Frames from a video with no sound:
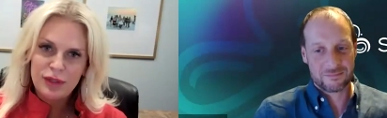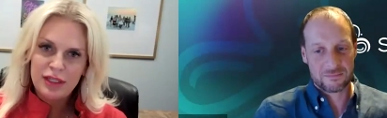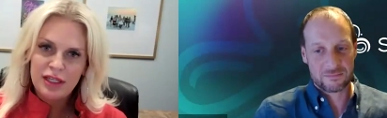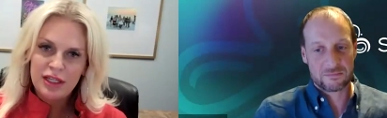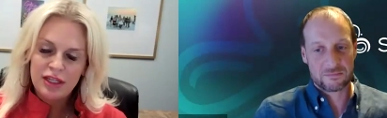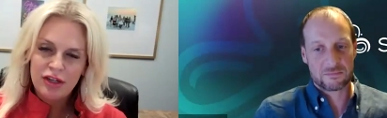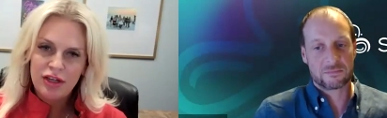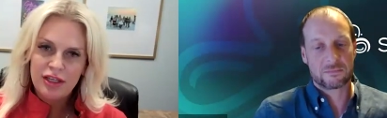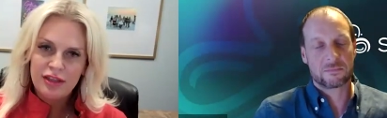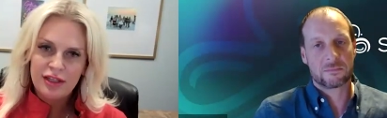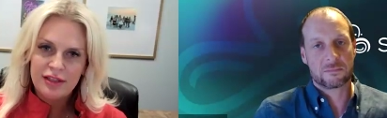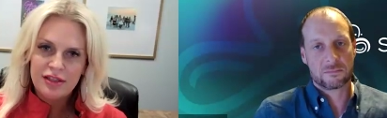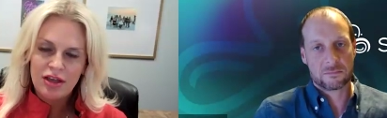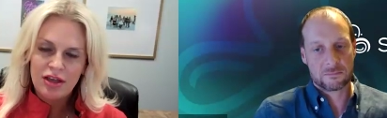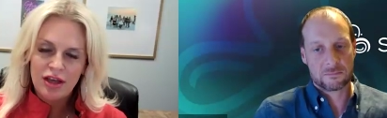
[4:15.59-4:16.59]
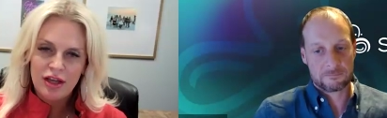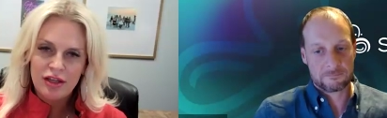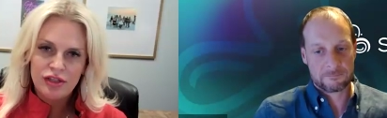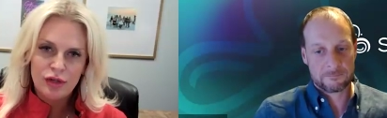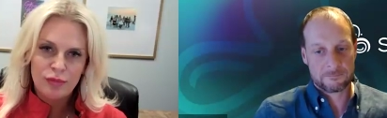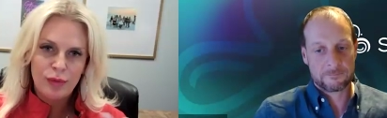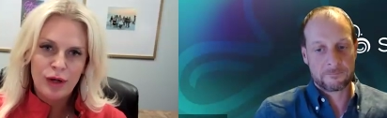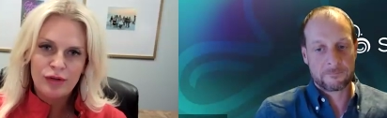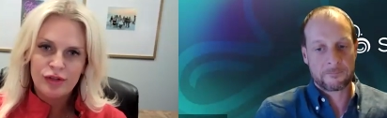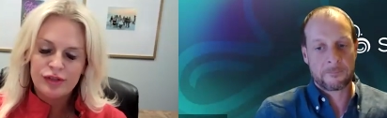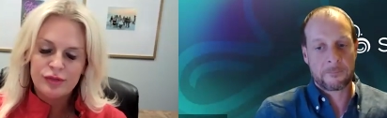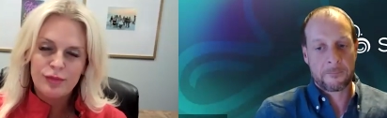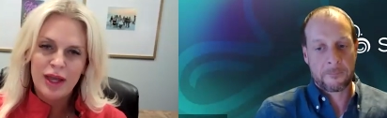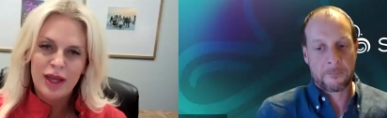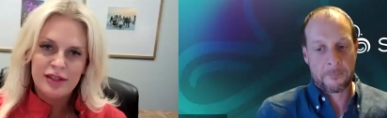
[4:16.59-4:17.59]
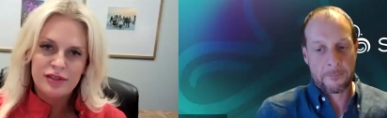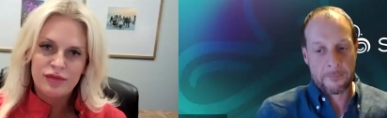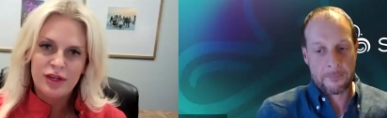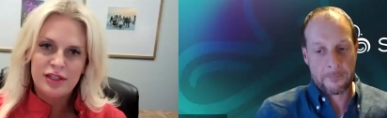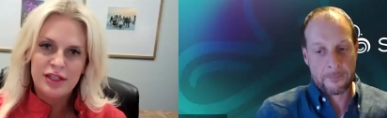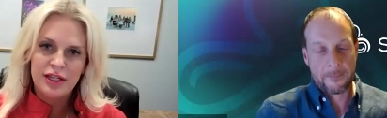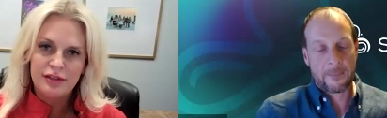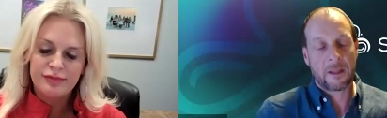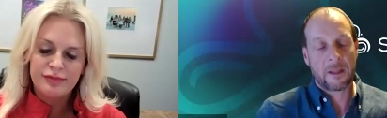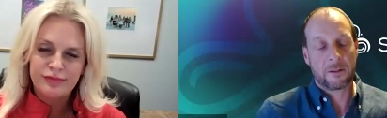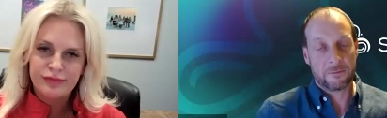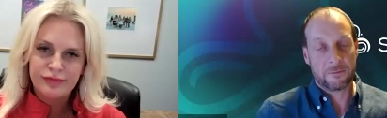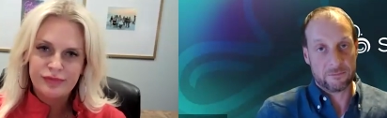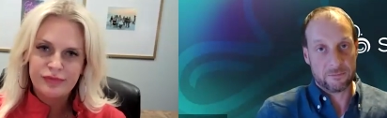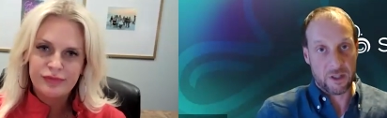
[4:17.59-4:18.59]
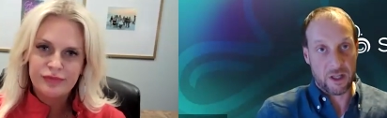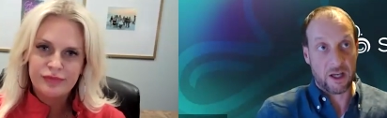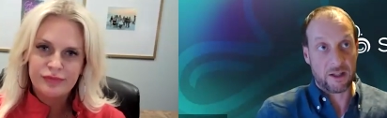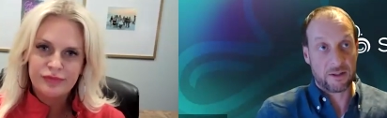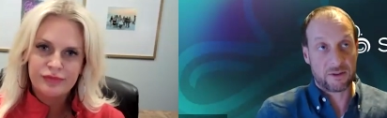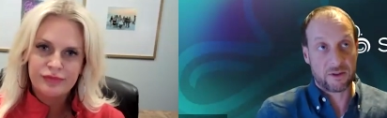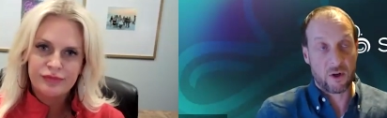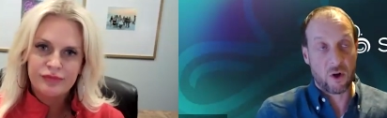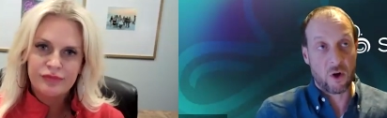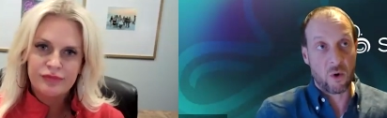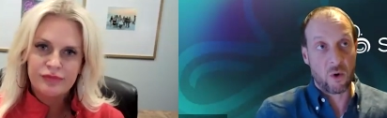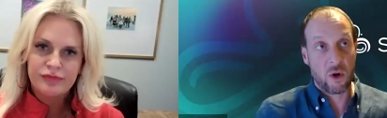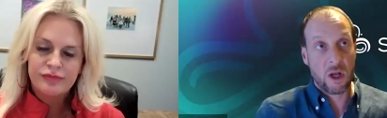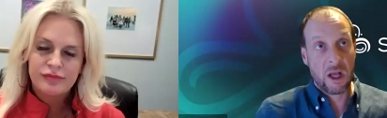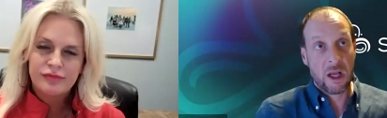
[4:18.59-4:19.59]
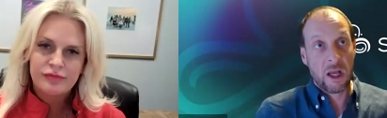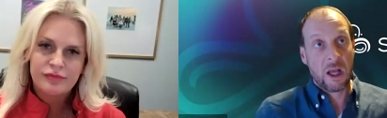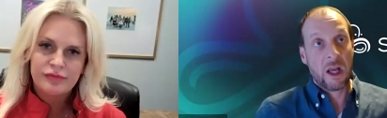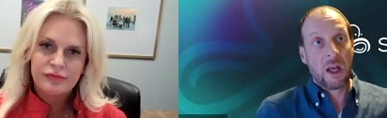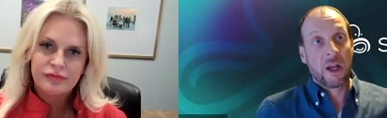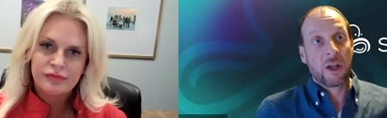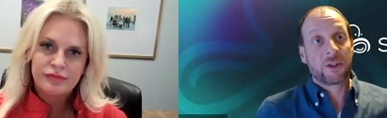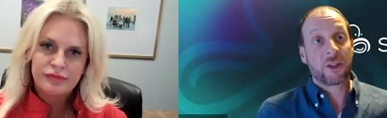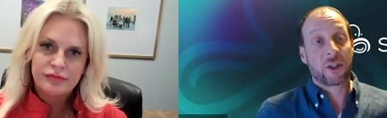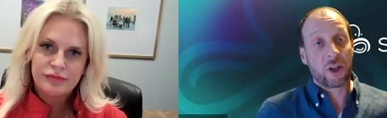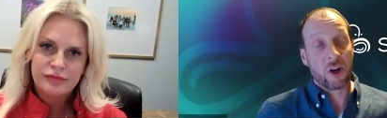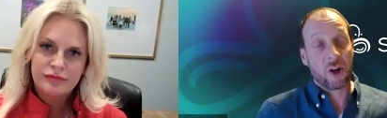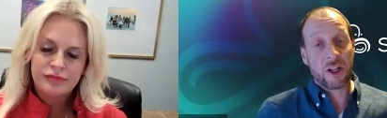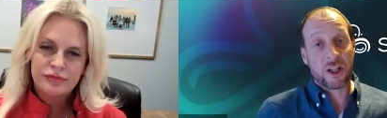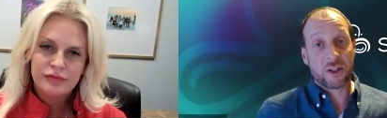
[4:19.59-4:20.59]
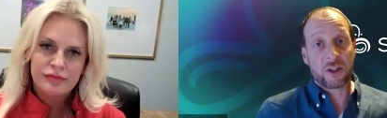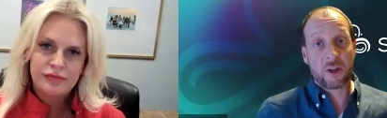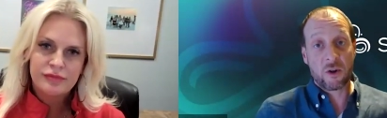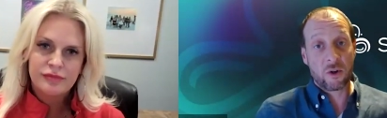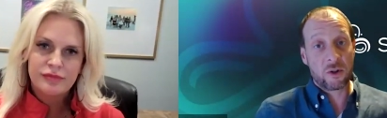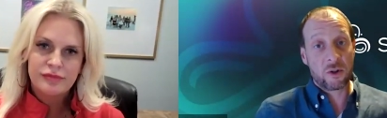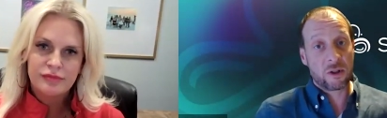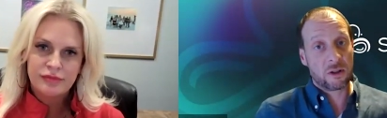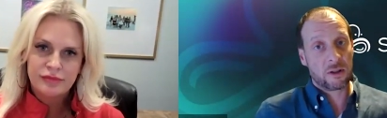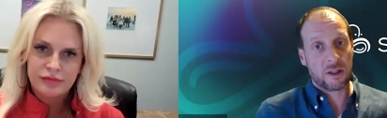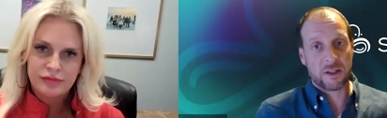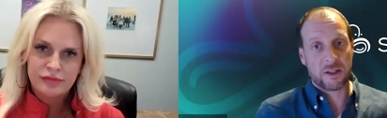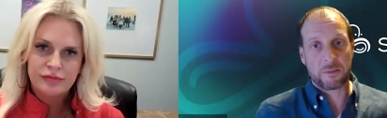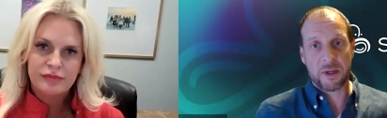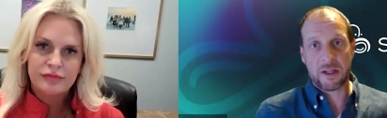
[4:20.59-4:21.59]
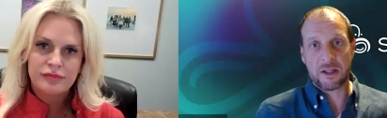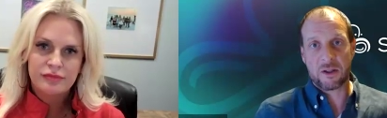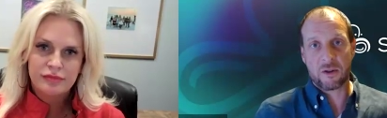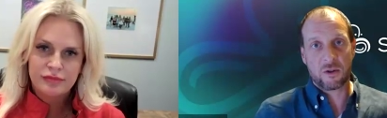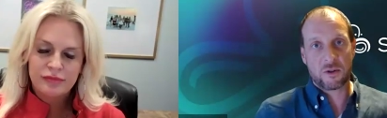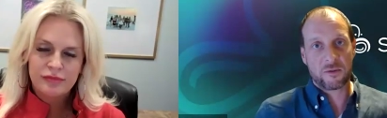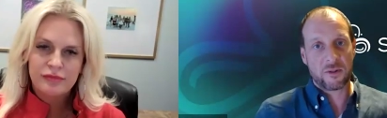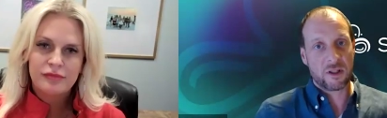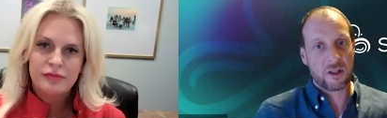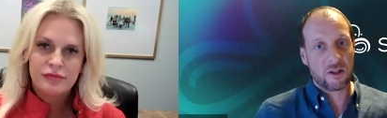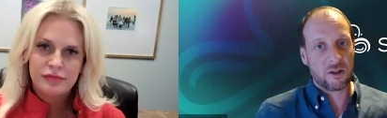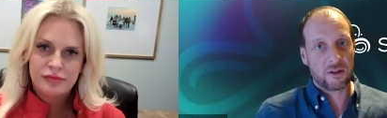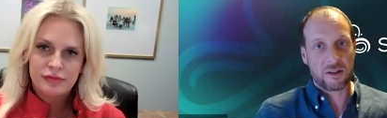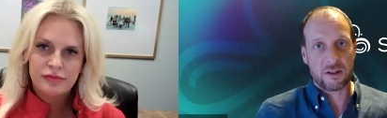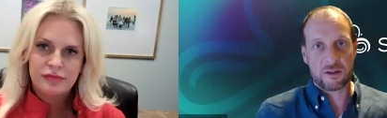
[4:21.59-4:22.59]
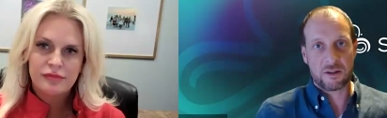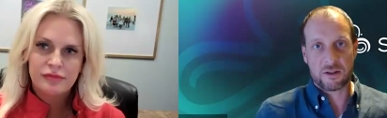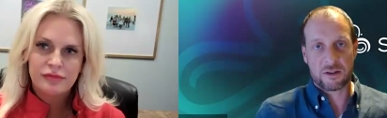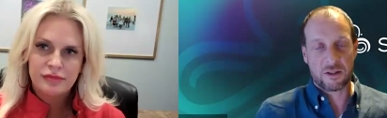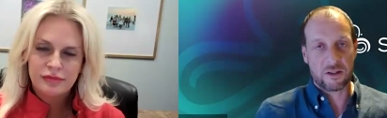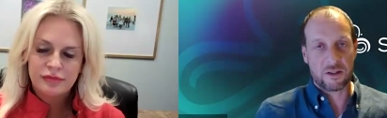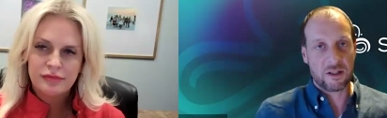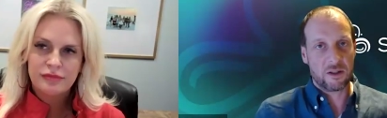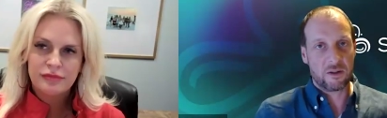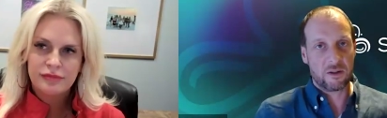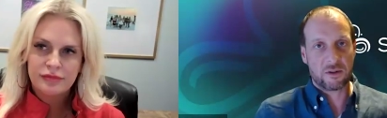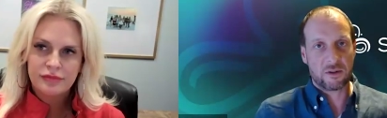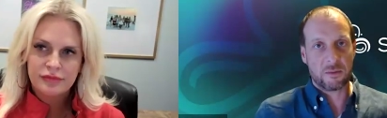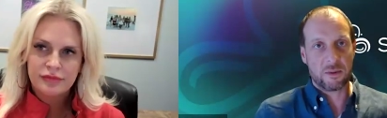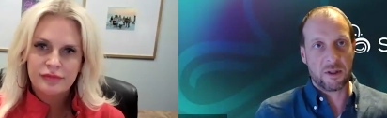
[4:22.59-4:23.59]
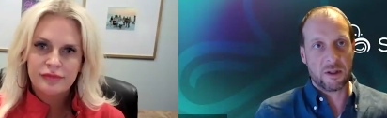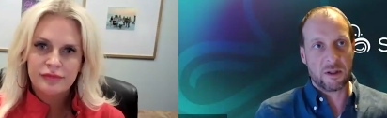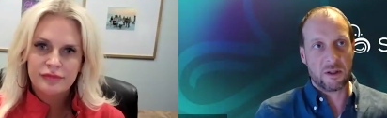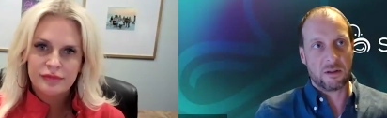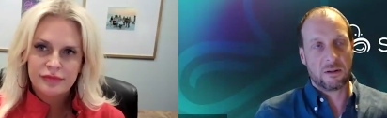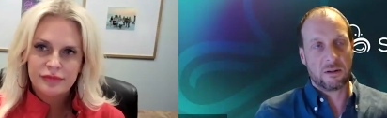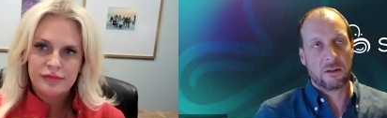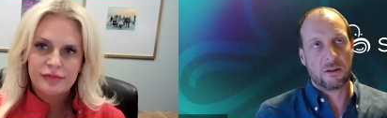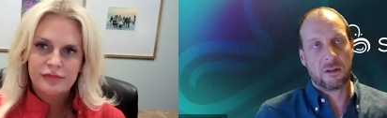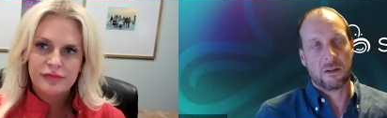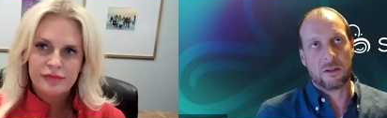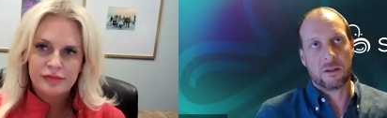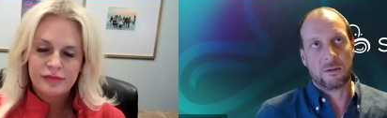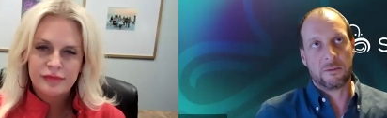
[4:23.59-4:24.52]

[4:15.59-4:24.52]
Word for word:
Speaker 1: you've been hearing that's on your partners' minds right now?
Speaker 2: Yeah. So security is huge. It's been huge for years, and it just continues to be. Uh,